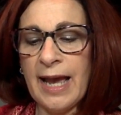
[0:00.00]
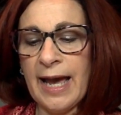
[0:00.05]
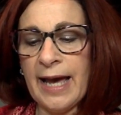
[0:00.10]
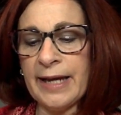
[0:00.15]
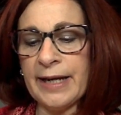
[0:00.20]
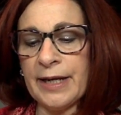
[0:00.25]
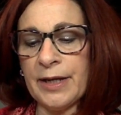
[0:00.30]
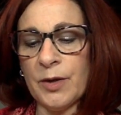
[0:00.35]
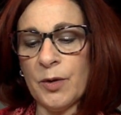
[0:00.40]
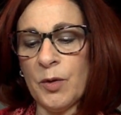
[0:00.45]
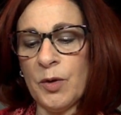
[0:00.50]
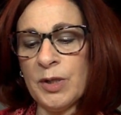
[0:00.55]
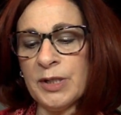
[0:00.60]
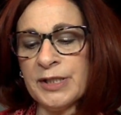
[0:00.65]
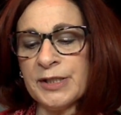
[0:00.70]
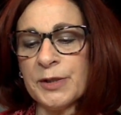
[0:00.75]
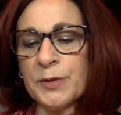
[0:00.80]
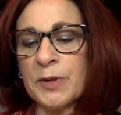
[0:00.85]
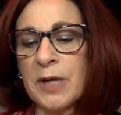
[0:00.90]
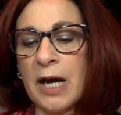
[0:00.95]
And I
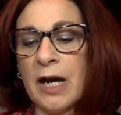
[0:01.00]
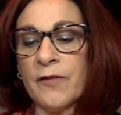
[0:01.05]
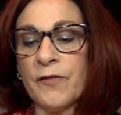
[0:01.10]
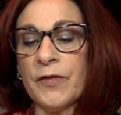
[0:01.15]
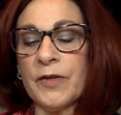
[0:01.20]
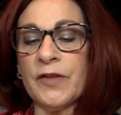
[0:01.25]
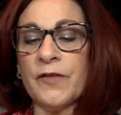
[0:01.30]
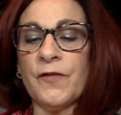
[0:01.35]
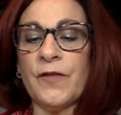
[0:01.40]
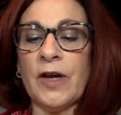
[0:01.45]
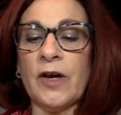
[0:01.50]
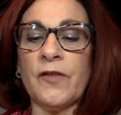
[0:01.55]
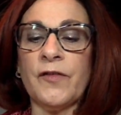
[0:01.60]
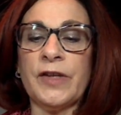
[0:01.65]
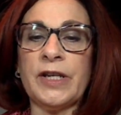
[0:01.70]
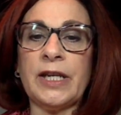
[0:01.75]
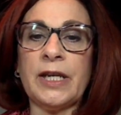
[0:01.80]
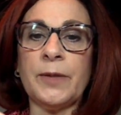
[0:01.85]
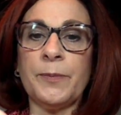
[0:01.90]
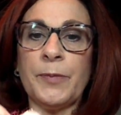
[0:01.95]
also got from the
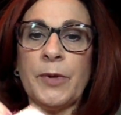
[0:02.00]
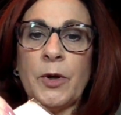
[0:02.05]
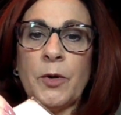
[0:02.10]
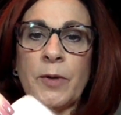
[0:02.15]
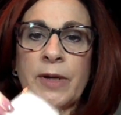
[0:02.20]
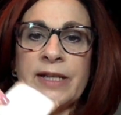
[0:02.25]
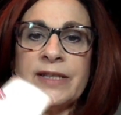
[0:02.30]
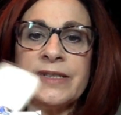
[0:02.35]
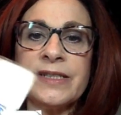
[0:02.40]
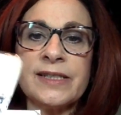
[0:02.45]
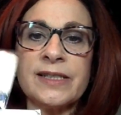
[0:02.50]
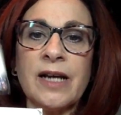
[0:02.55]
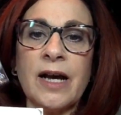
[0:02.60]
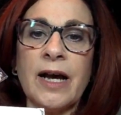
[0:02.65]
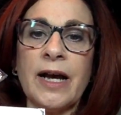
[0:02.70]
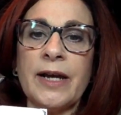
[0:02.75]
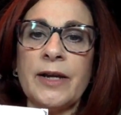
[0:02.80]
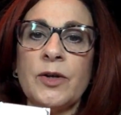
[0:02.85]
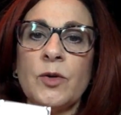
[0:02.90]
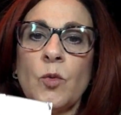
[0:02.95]
Velvet Hippo
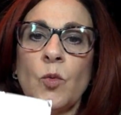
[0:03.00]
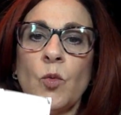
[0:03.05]
inside